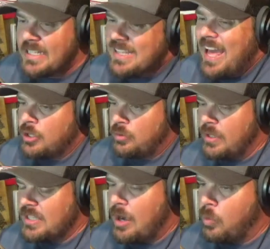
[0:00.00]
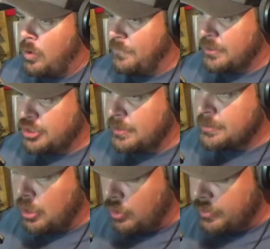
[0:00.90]
He's not a wolf in
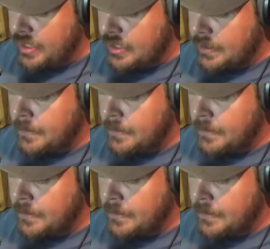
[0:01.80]
sheep's clothing.